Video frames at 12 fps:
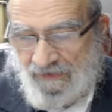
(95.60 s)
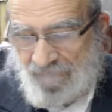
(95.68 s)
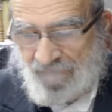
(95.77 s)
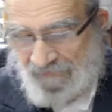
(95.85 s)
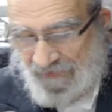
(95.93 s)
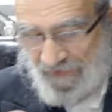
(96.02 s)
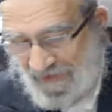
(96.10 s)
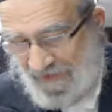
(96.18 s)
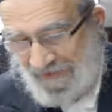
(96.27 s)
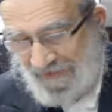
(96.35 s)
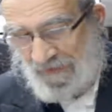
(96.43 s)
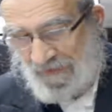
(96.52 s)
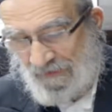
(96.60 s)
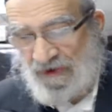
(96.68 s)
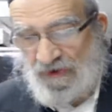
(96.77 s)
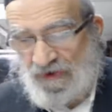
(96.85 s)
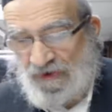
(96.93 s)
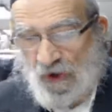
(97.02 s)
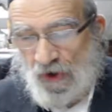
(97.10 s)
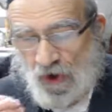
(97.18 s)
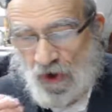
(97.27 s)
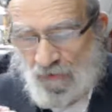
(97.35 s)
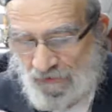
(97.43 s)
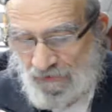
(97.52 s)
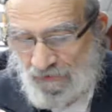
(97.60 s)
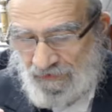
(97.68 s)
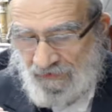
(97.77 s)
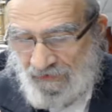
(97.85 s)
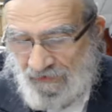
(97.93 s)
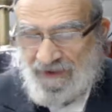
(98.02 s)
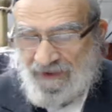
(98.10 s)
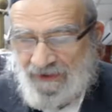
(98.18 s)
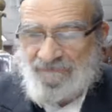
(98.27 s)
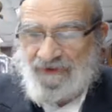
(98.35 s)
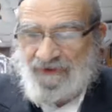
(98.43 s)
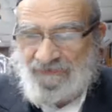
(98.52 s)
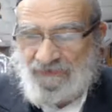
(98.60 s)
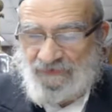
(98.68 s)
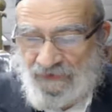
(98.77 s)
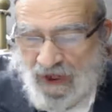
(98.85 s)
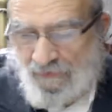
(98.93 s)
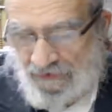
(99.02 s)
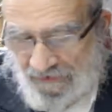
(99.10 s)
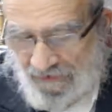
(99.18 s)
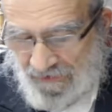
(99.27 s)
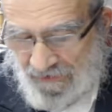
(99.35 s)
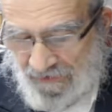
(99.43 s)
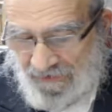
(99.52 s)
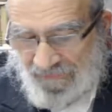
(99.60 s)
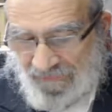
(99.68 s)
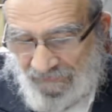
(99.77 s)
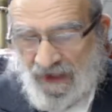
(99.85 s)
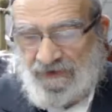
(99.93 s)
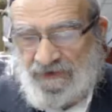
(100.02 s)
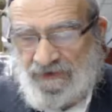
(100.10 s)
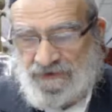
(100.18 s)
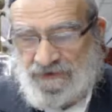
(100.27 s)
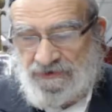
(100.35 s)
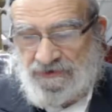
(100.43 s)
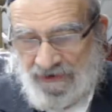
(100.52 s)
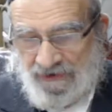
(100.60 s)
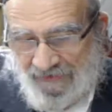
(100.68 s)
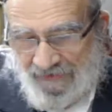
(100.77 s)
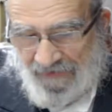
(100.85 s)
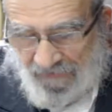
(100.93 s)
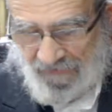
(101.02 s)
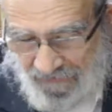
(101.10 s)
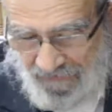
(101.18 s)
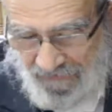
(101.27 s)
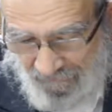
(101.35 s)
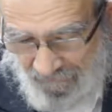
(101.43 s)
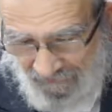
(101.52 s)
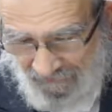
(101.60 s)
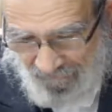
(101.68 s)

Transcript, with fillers: This is hmm. that we can know, the knowing, the knowledge level, the, the